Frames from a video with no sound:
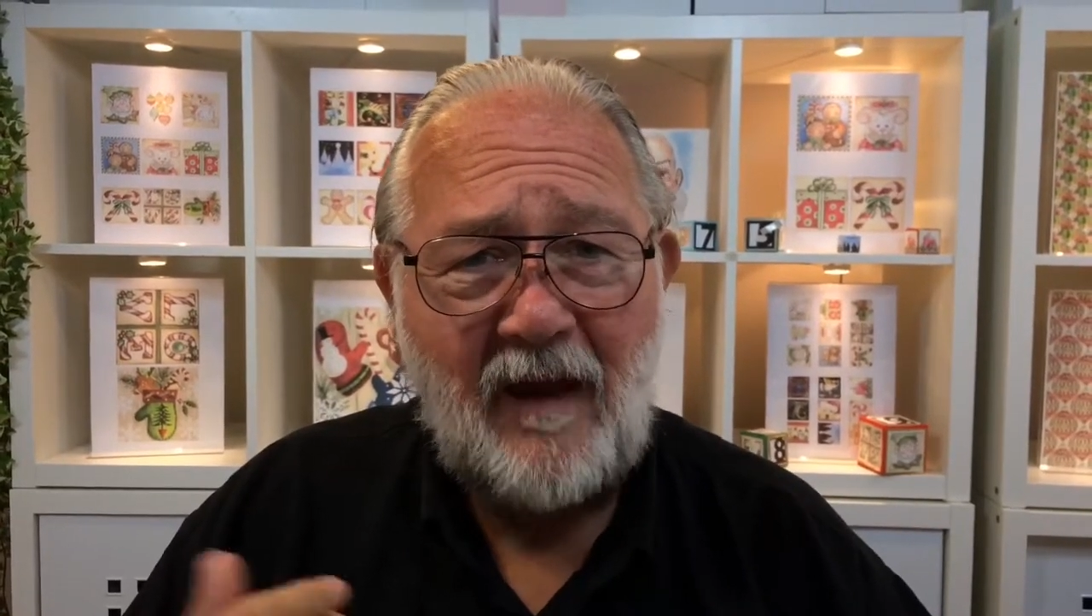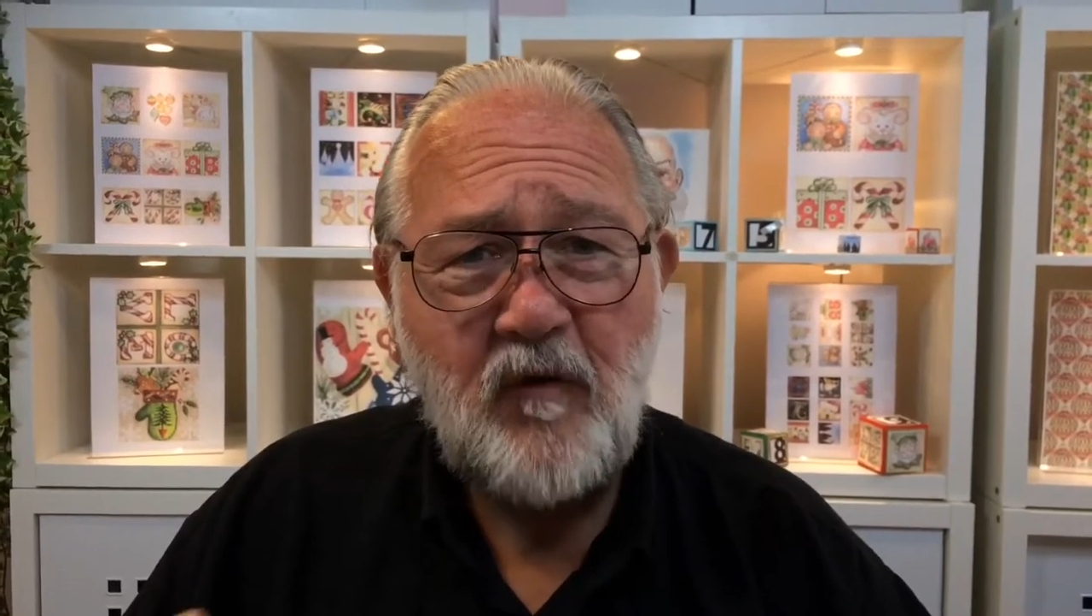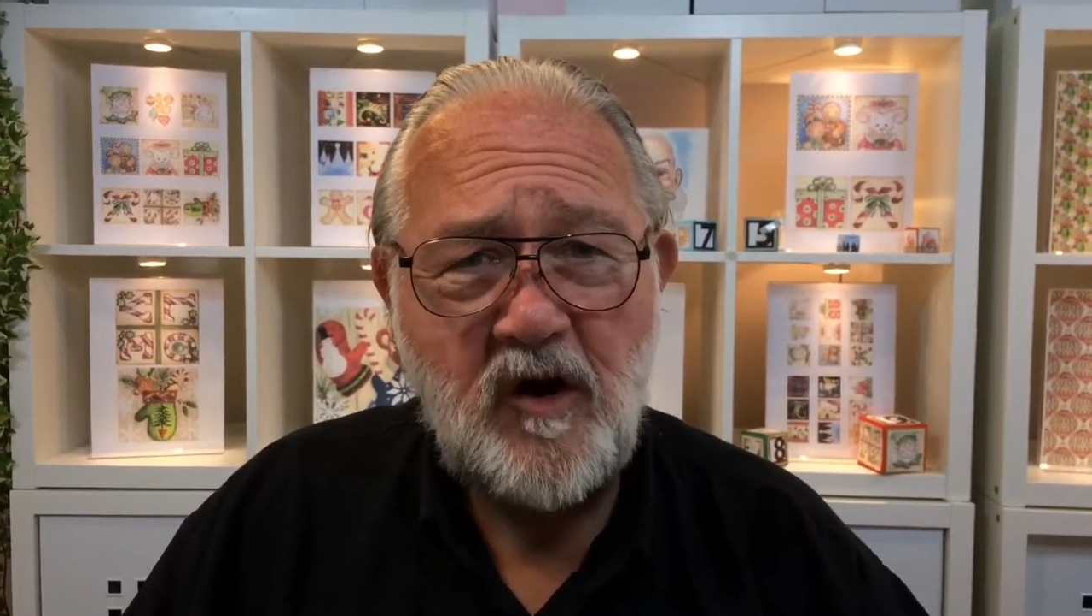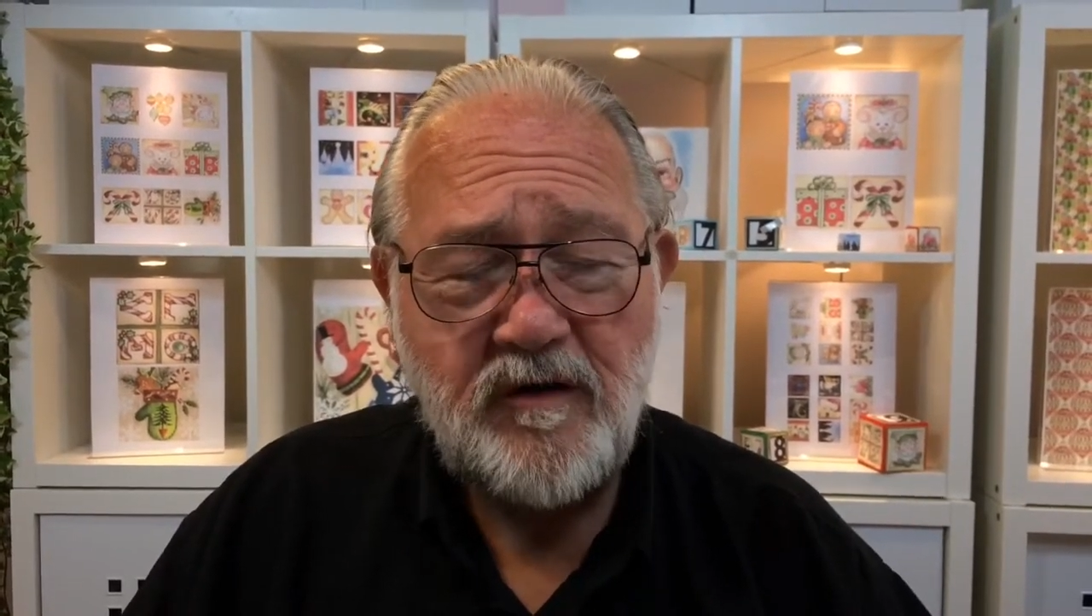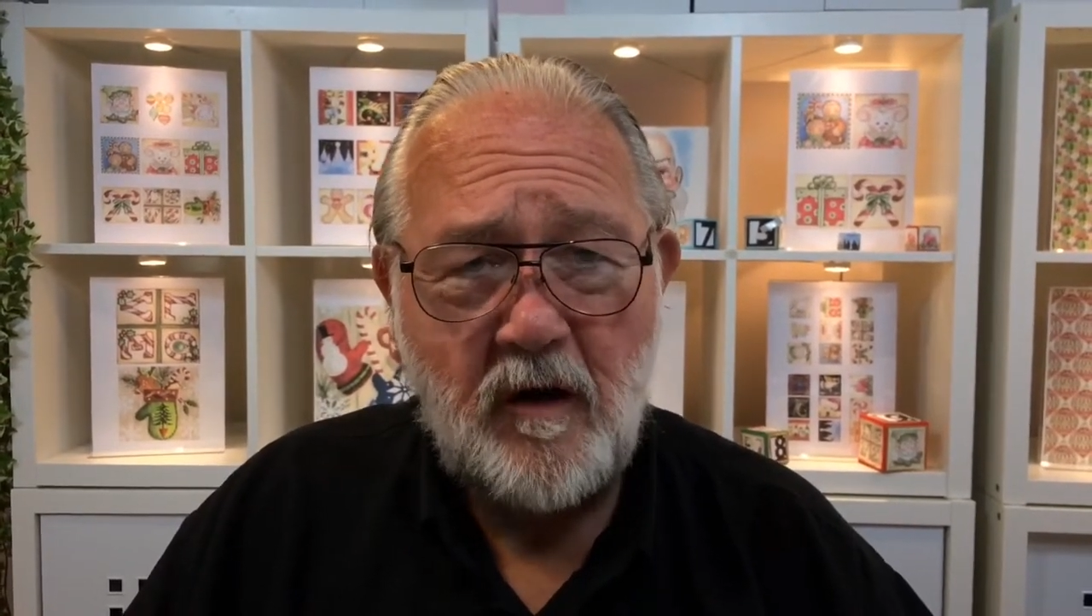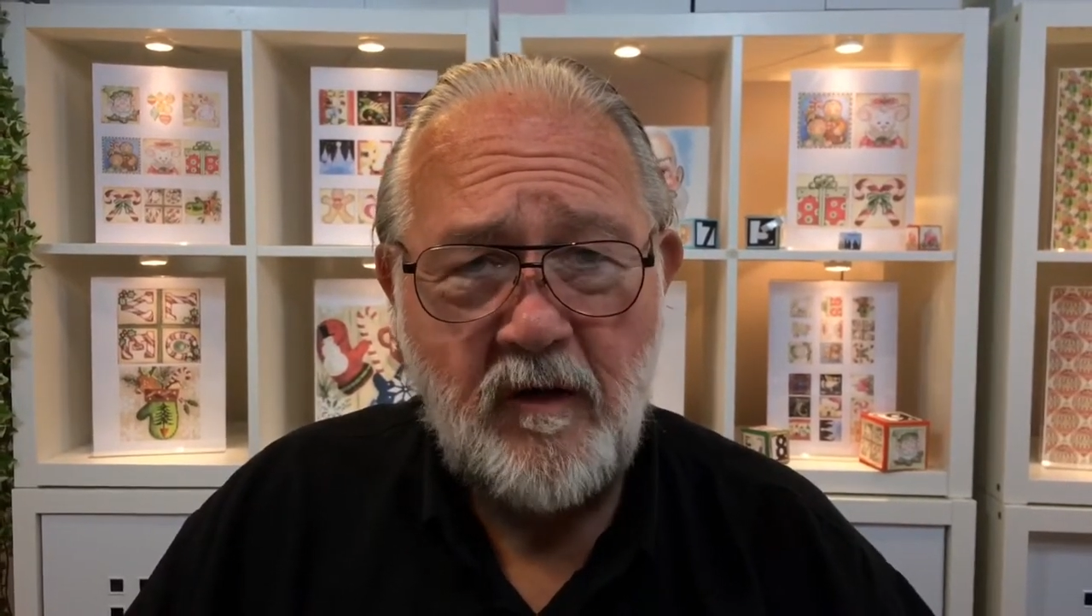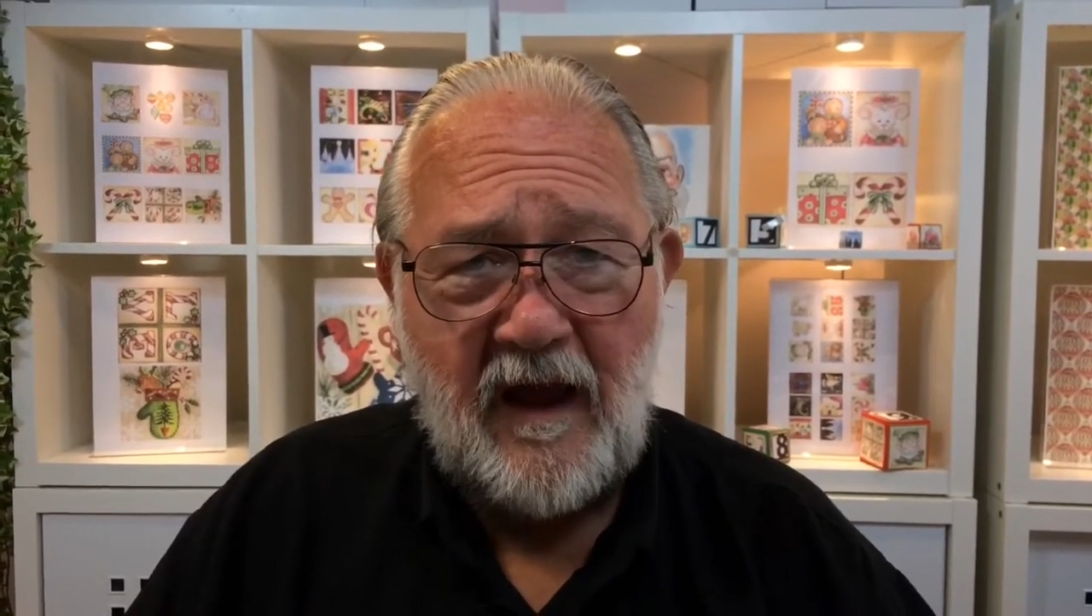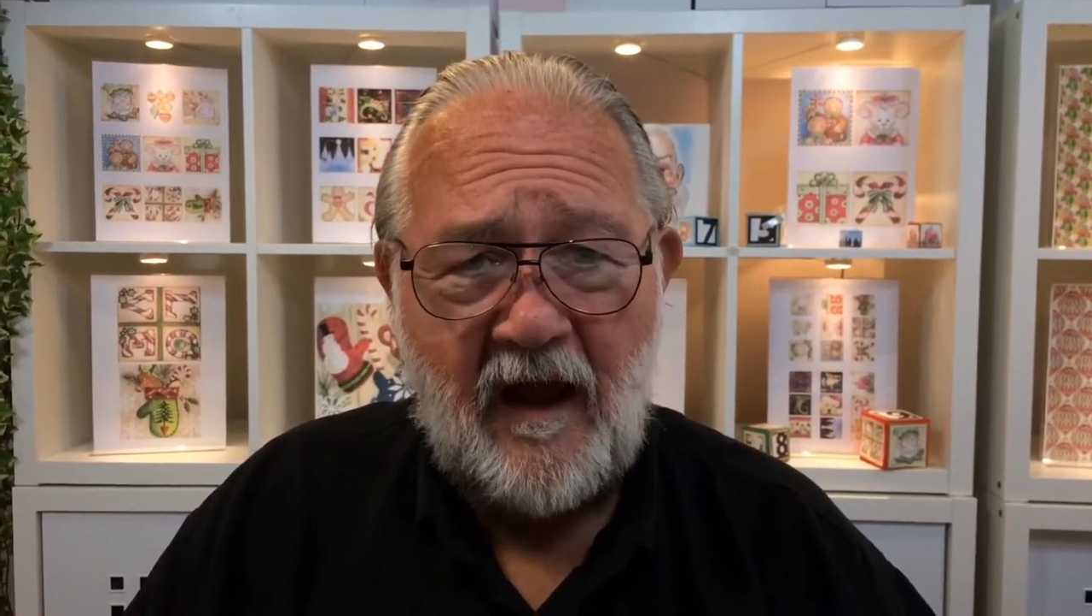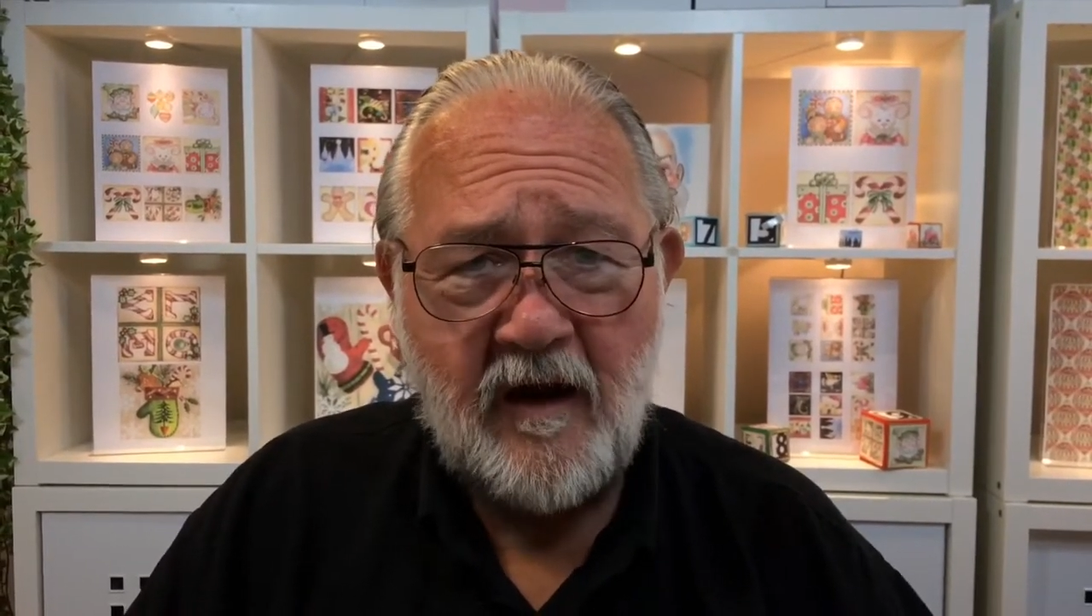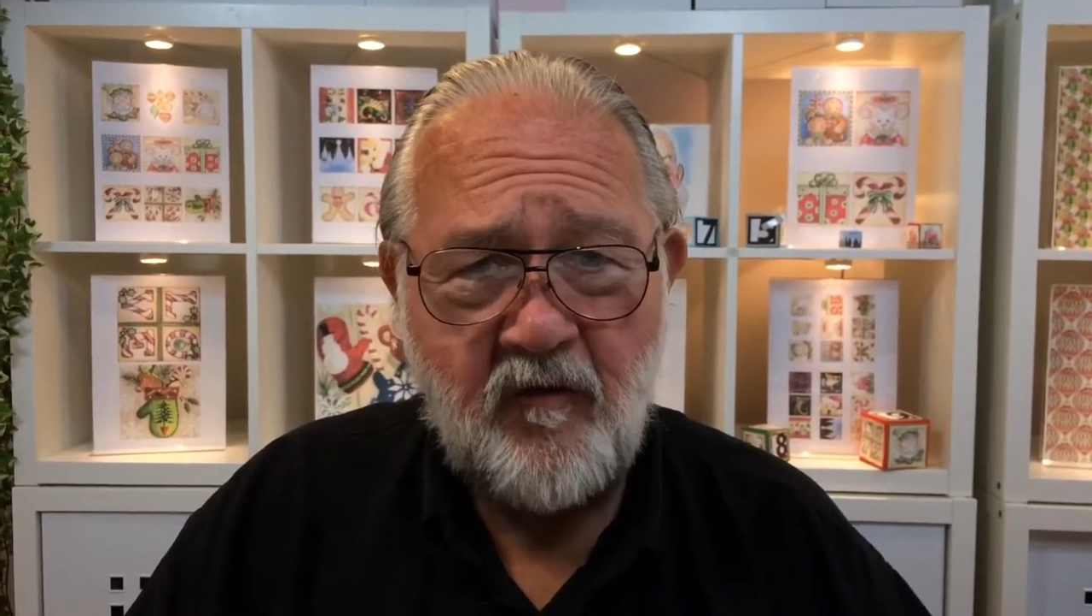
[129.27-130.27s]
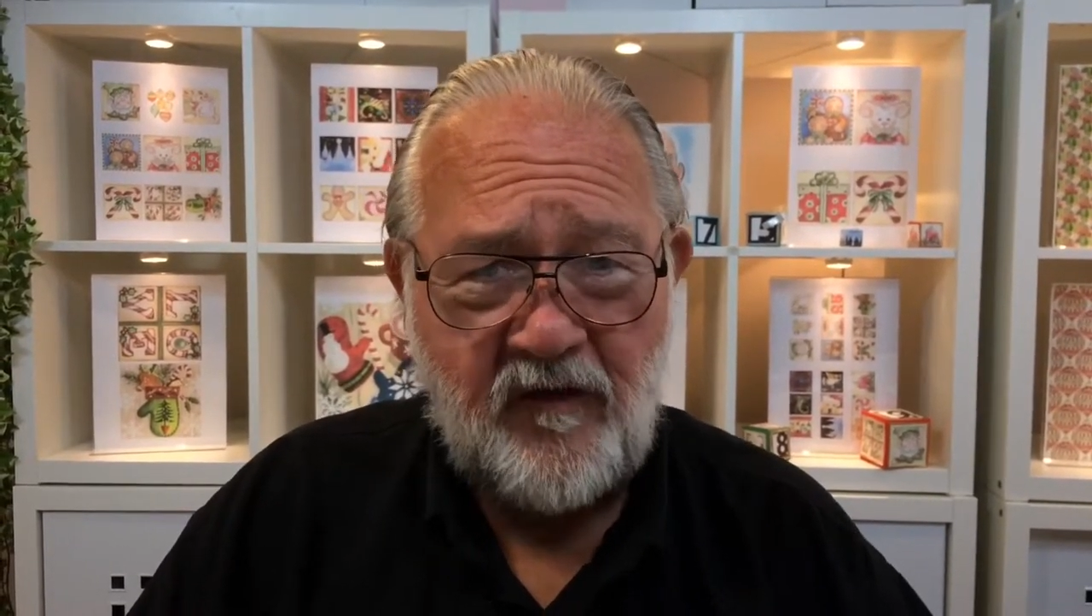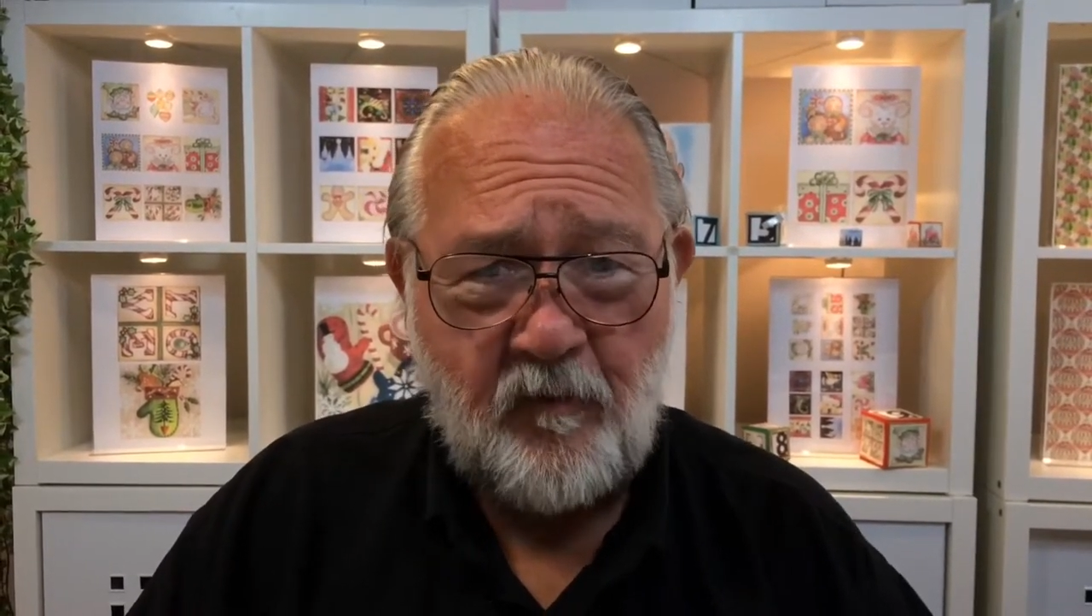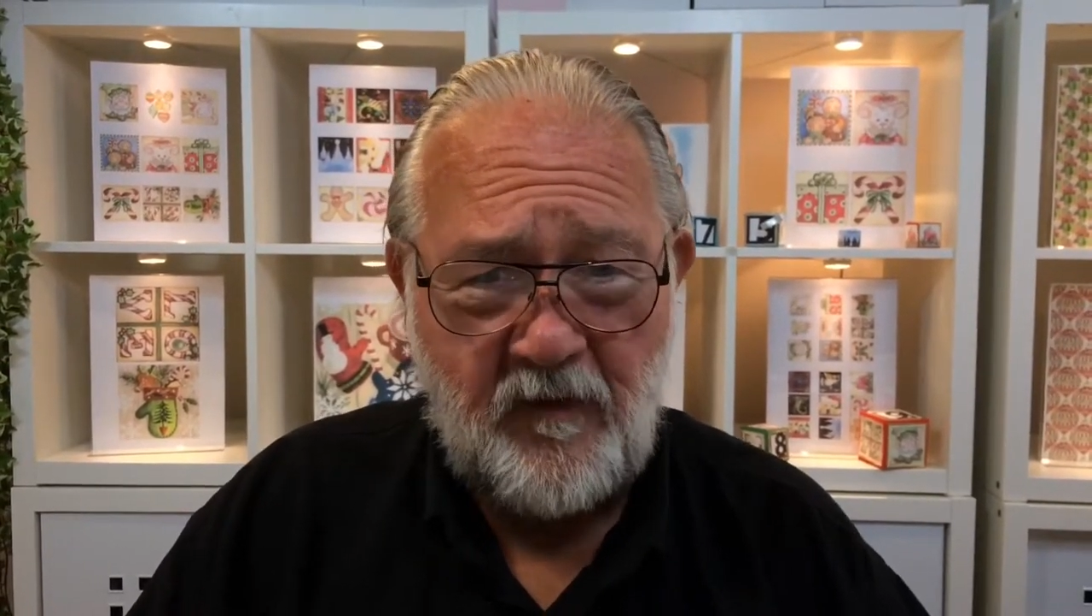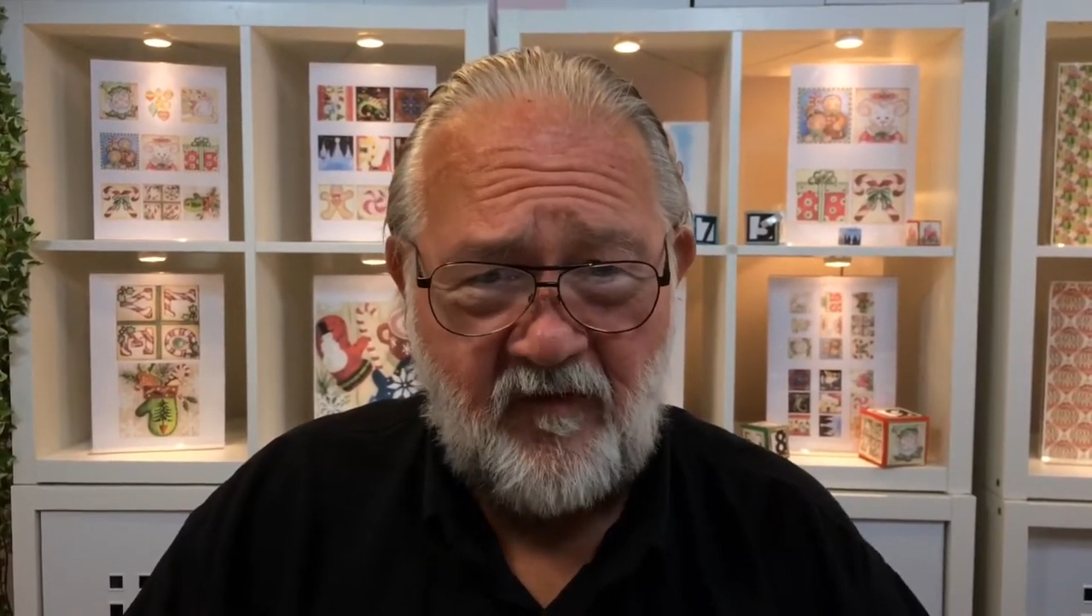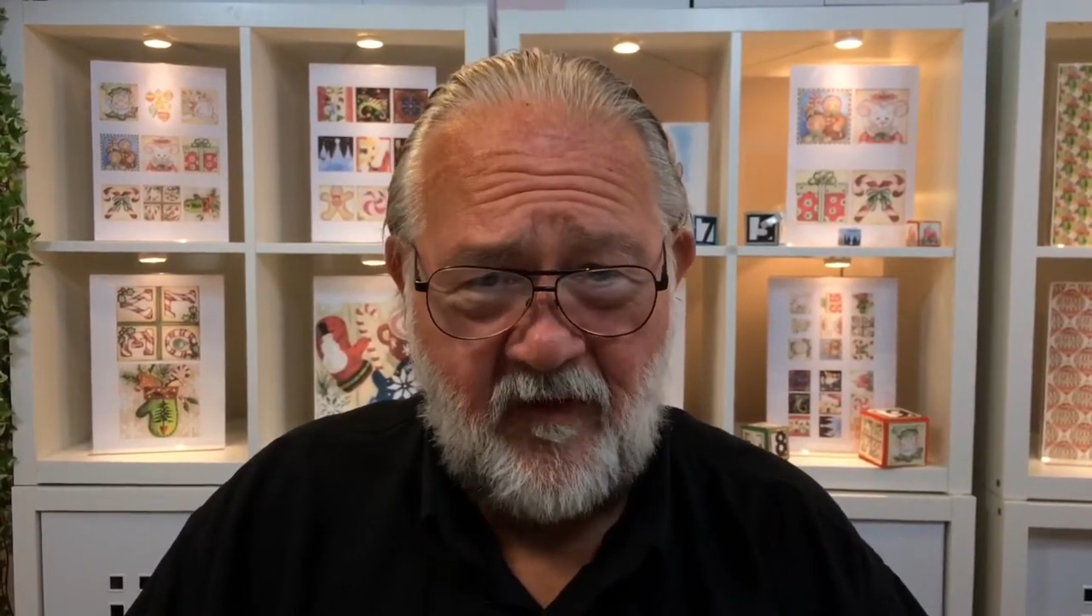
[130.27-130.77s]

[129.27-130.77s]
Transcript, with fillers: Have a good look at our Christmas